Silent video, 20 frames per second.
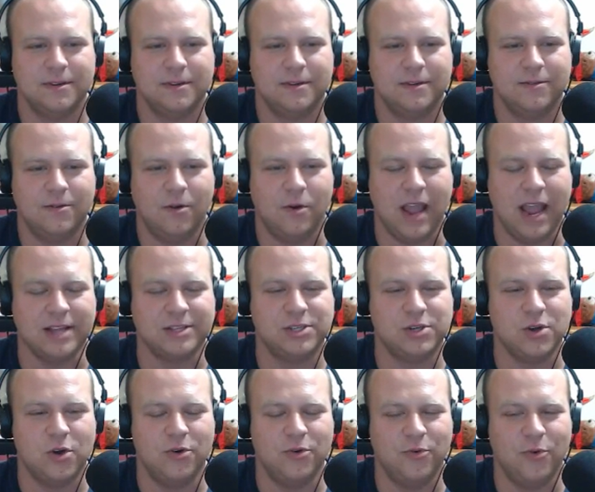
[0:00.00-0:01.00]
Okay,
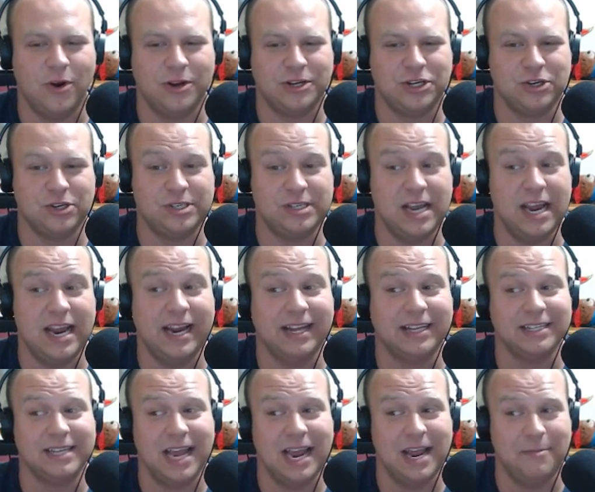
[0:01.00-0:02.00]
so what you're saying
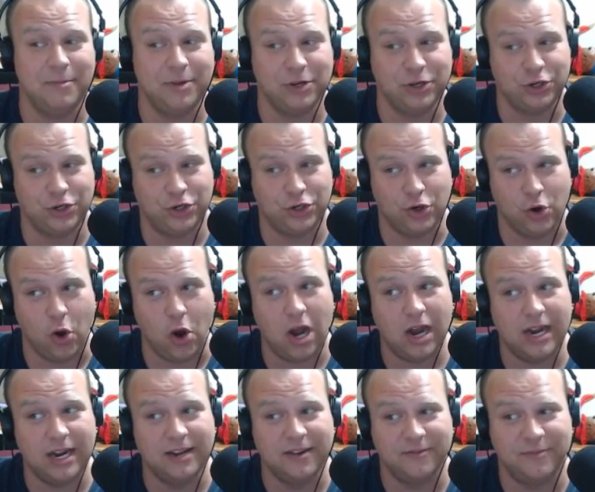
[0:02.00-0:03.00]
is a
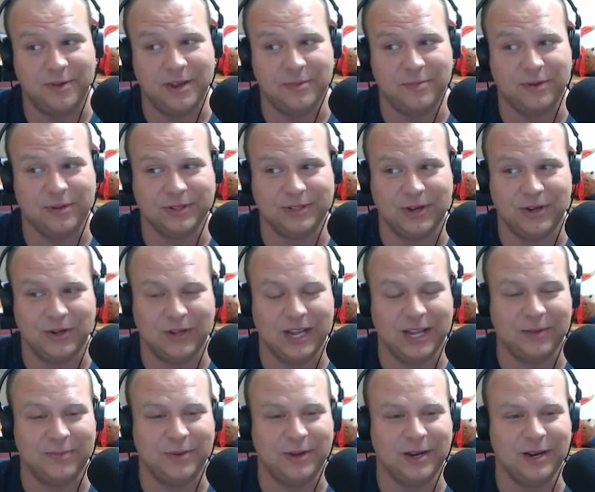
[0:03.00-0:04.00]
majority of people don't
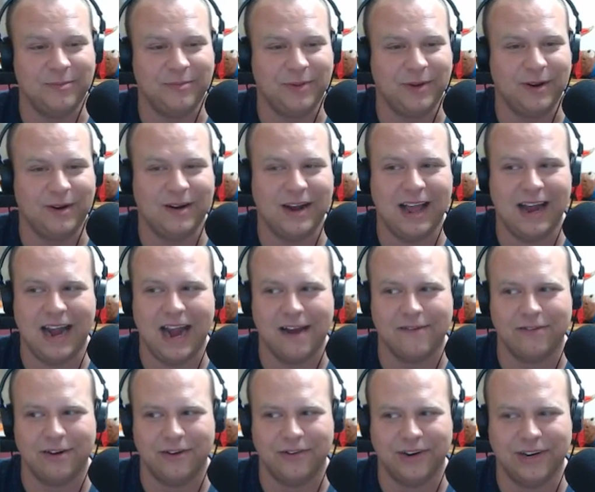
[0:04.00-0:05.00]
like peanut butter. Not
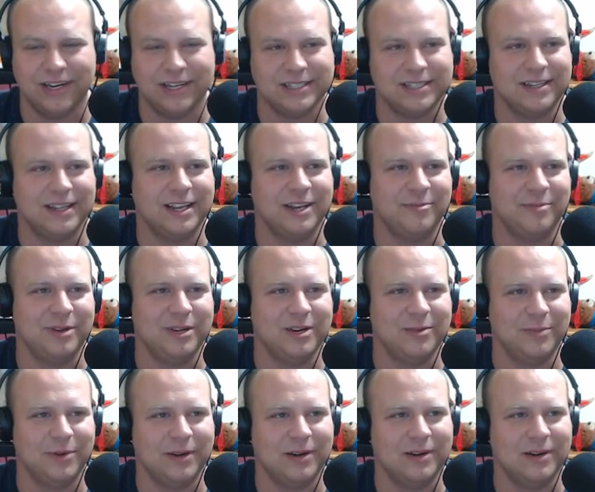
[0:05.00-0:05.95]
everyone doesn't like peanut butter.